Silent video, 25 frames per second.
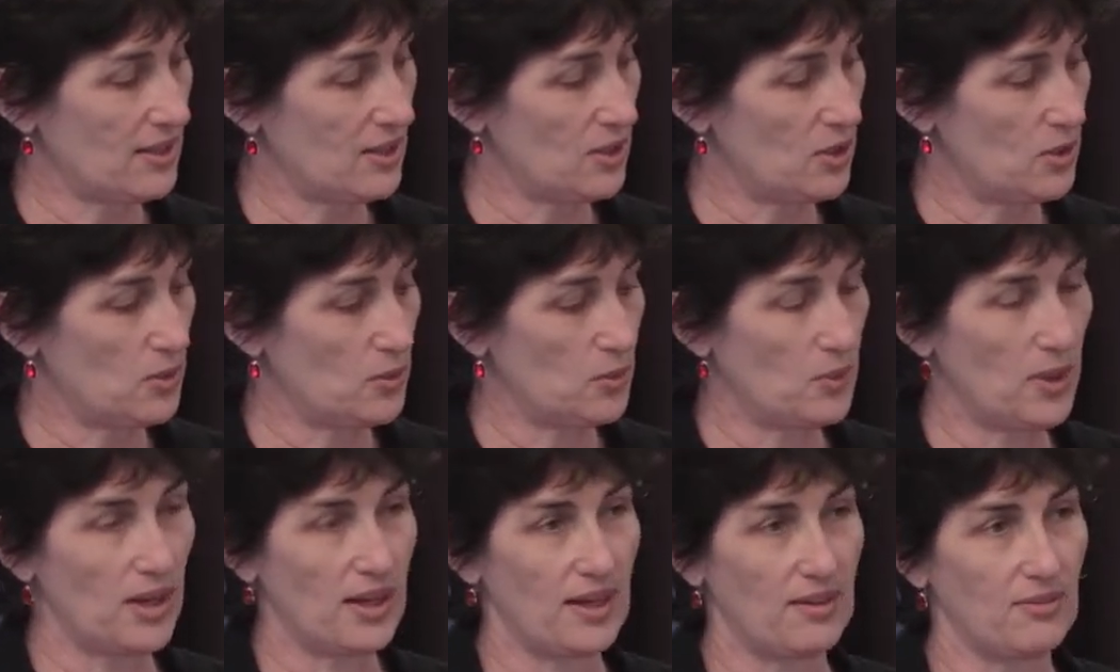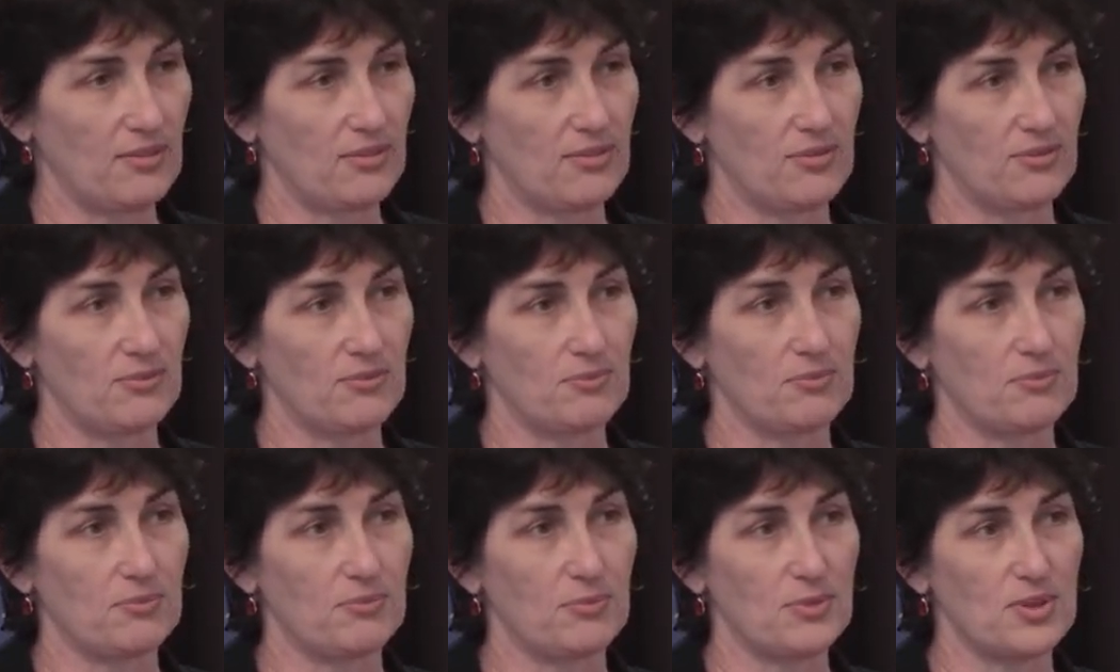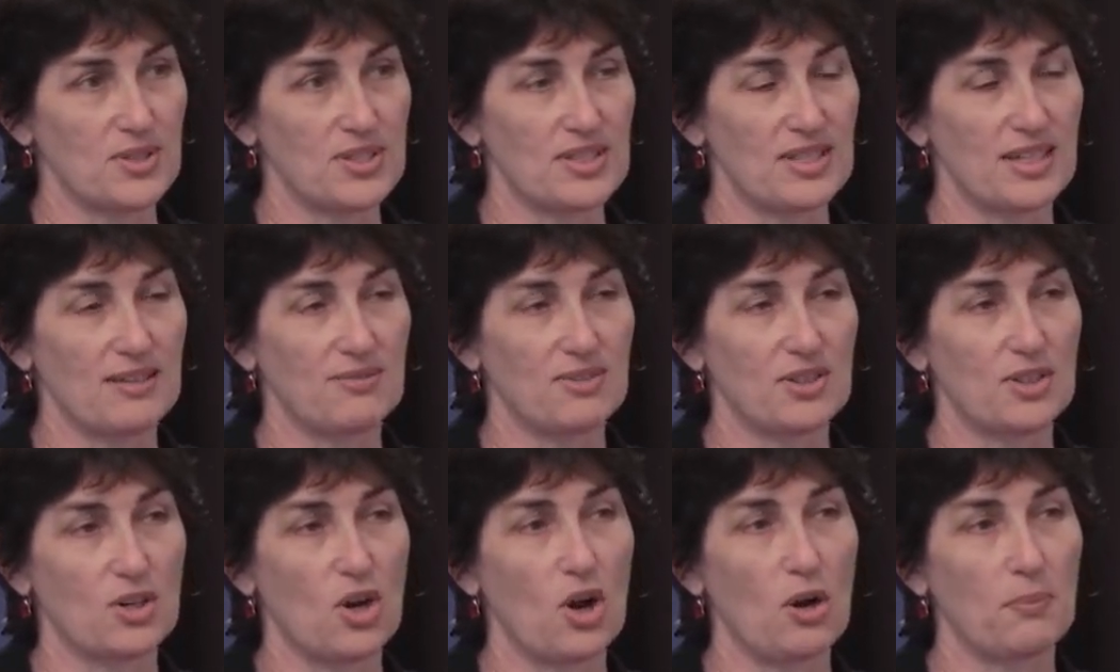you have
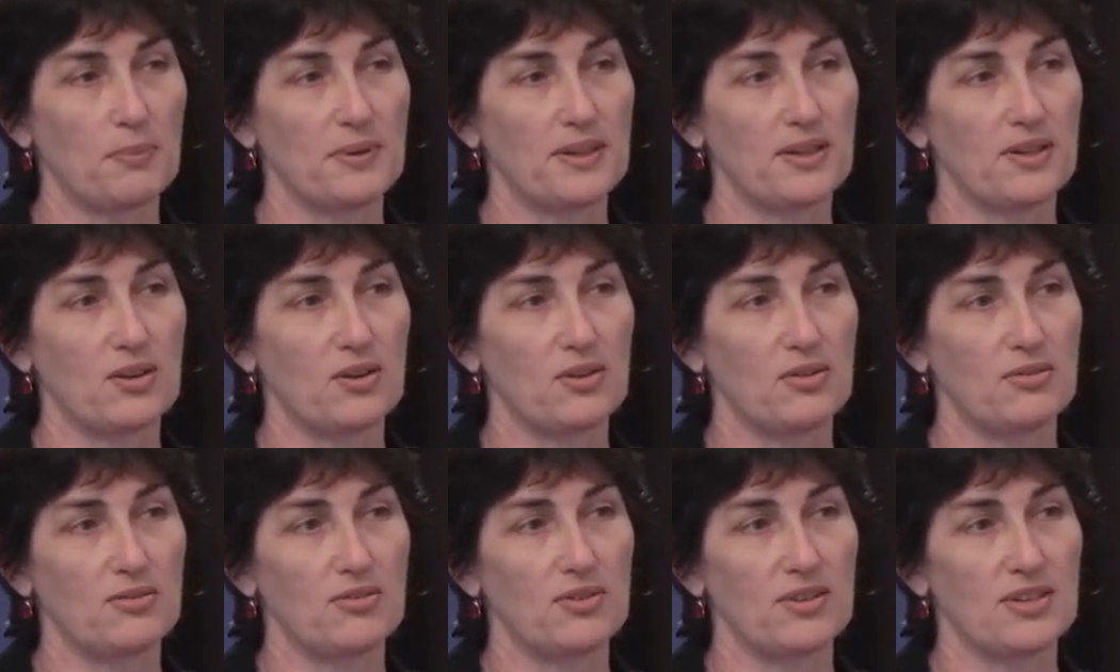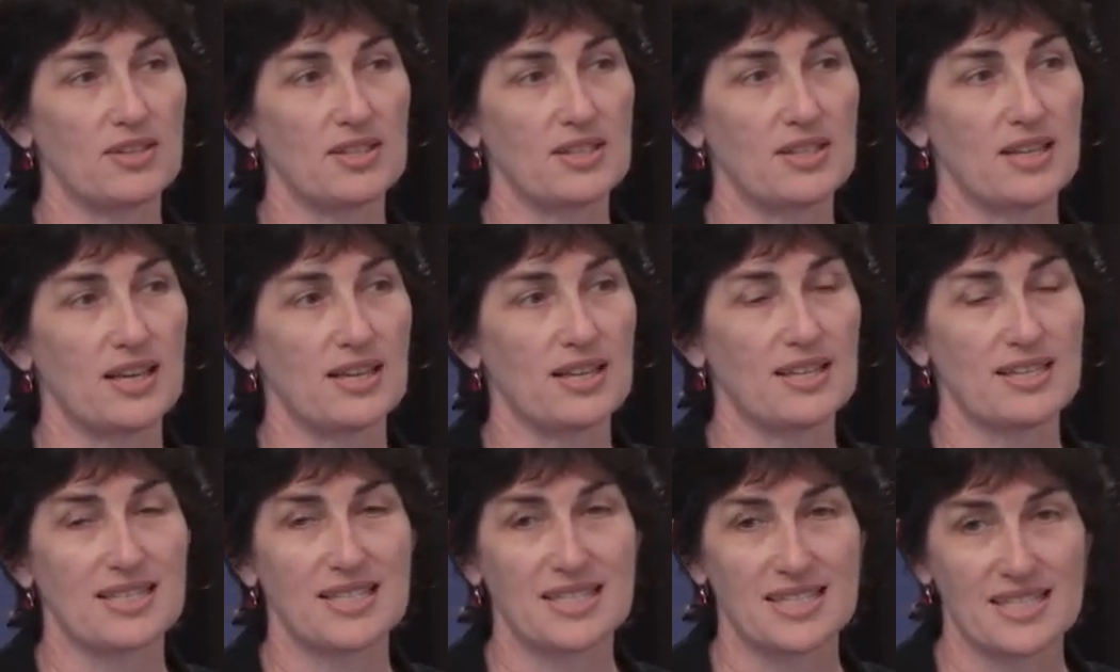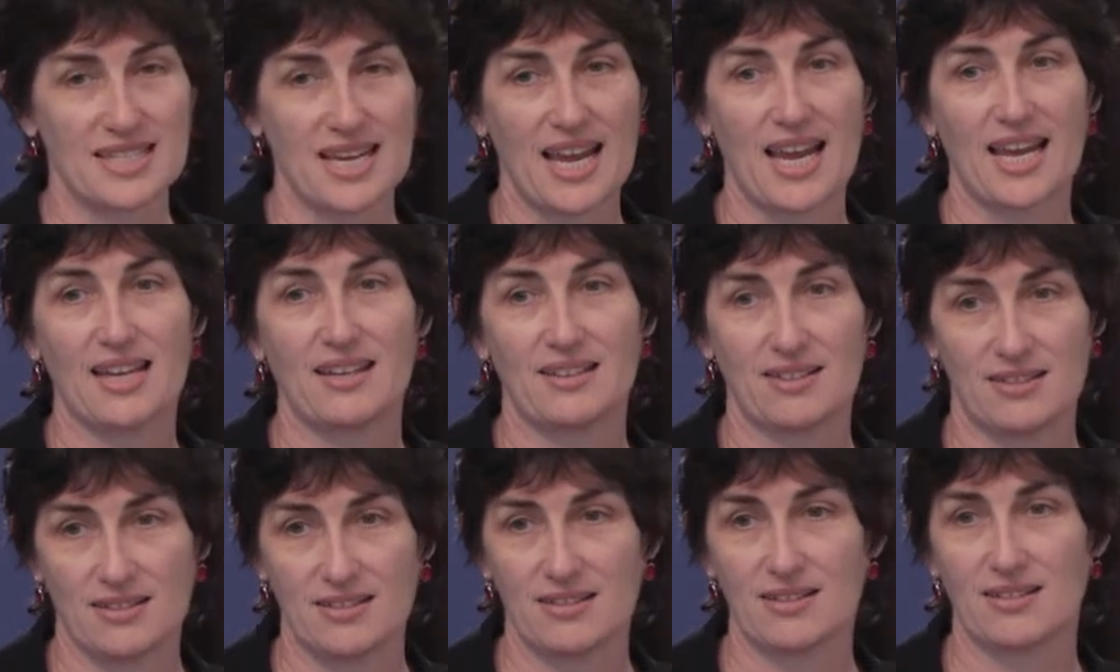received a copy of
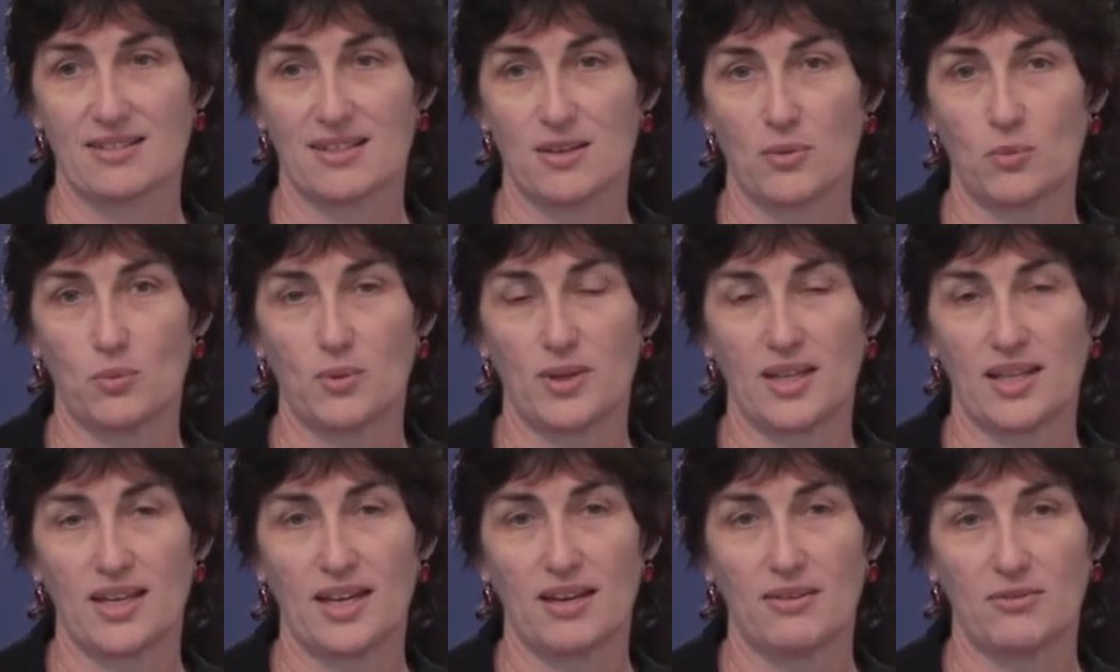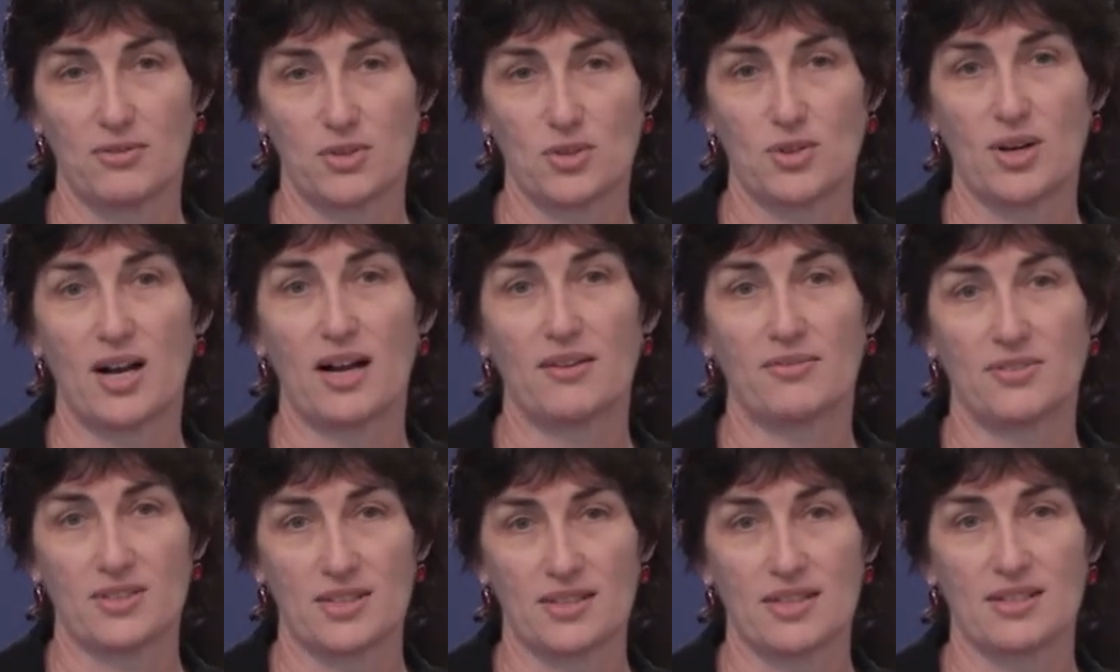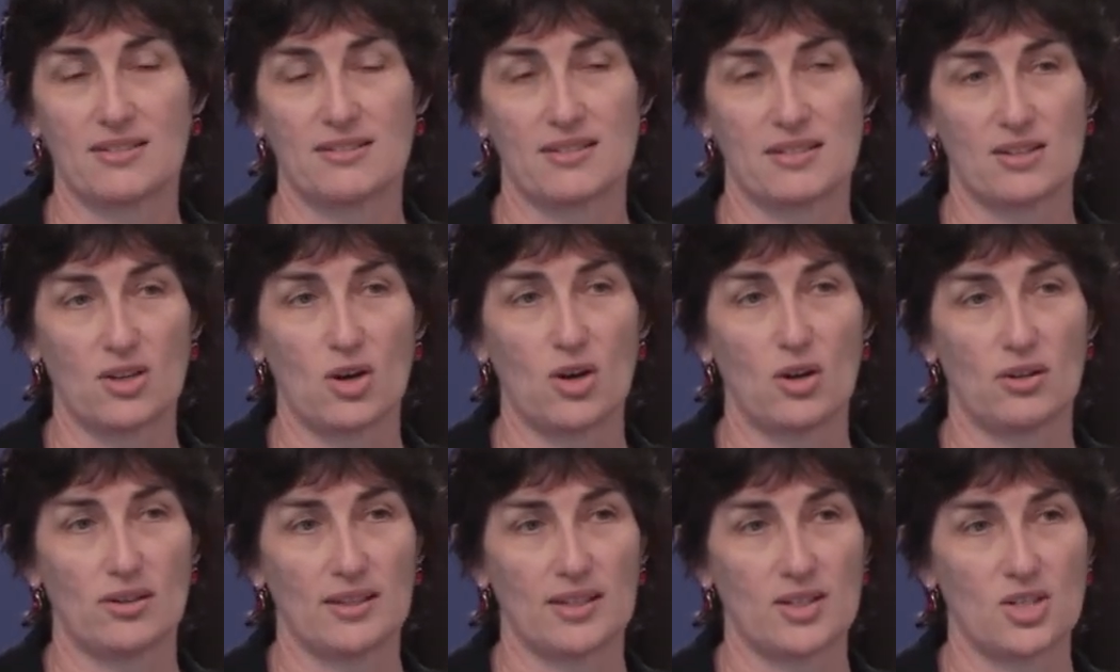standards that we have drafted as a
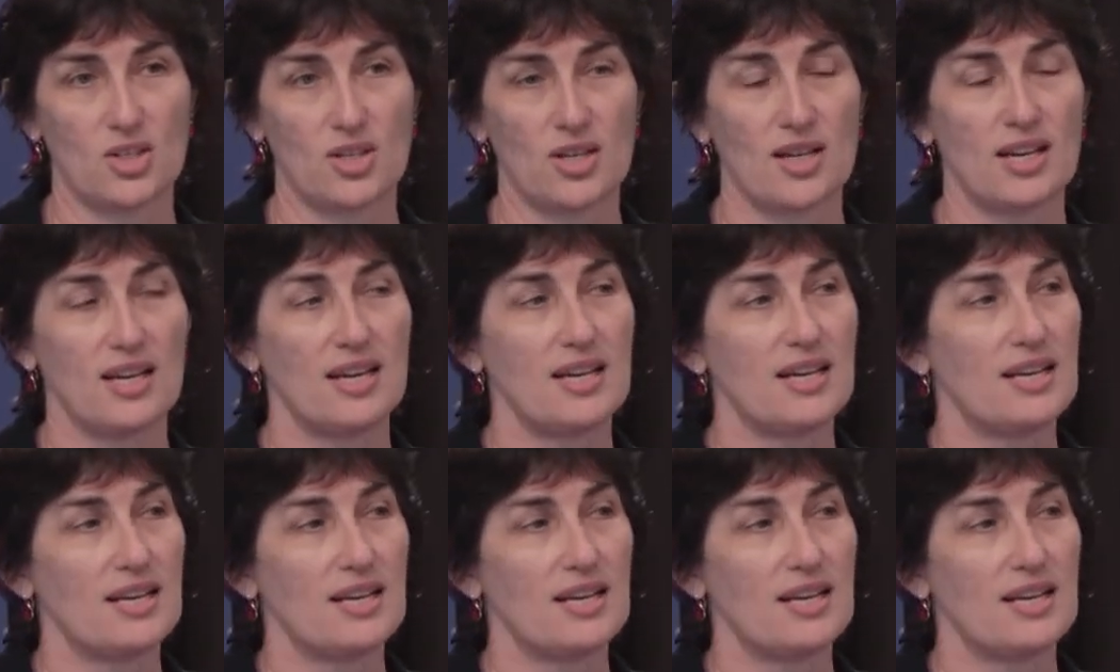college,